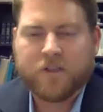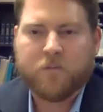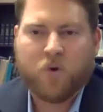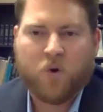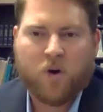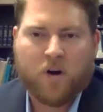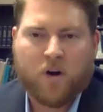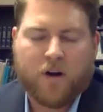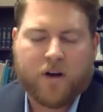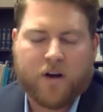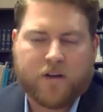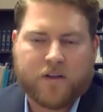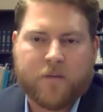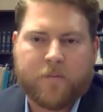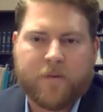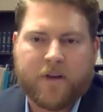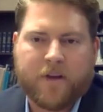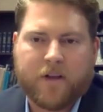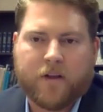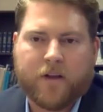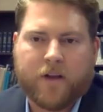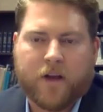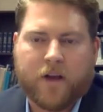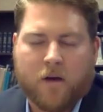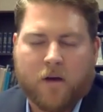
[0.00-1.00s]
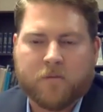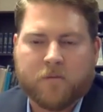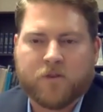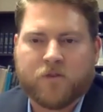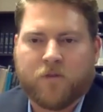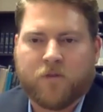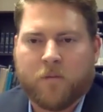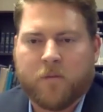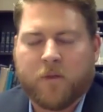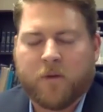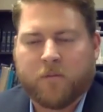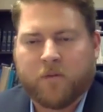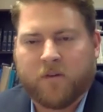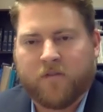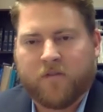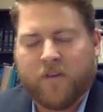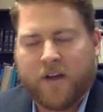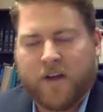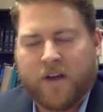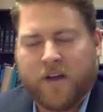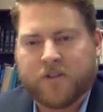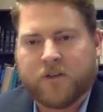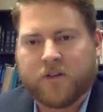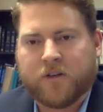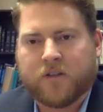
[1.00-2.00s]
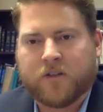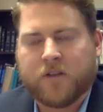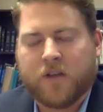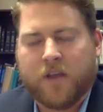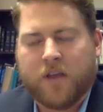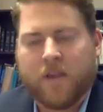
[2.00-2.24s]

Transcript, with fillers: support. It typically comes from the professors,